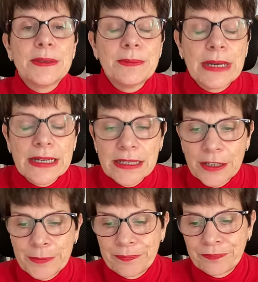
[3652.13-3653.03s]
my
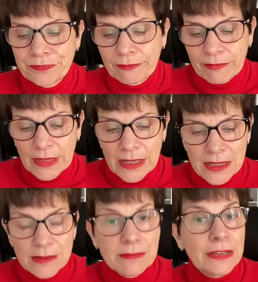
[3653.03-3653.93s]
um,
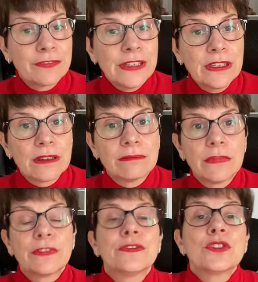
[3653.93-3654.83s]
my figure
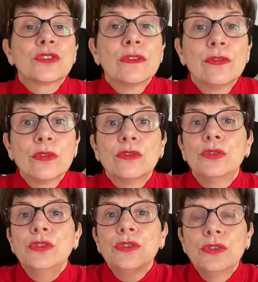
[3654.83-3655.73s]
first of all do
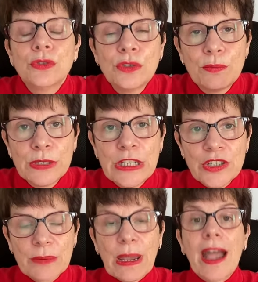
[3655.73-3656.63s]
you know your body
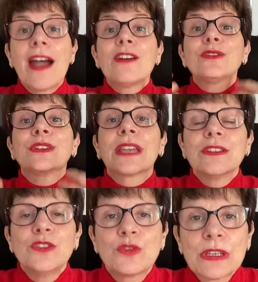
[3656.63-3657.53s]
shape how can
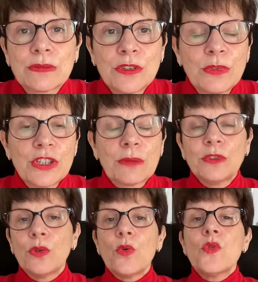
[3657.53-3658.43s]
you dress with your body shape you
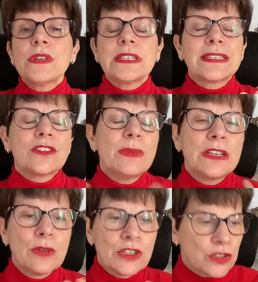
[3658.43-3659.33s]
know all these so many
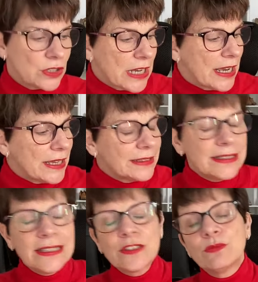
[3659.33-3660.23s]
questions
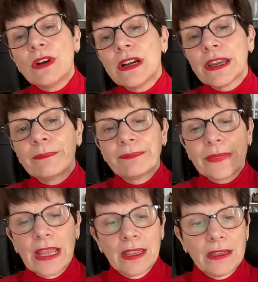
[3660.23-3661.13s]
this is why
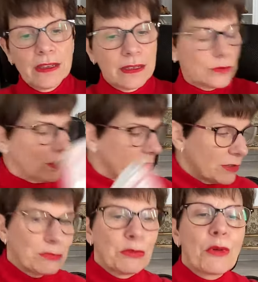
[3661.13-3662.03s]
uh, no this
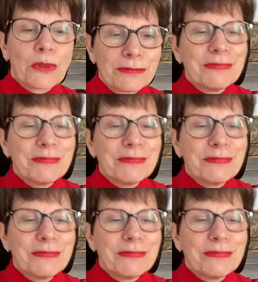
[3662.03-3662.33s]
is the wrong one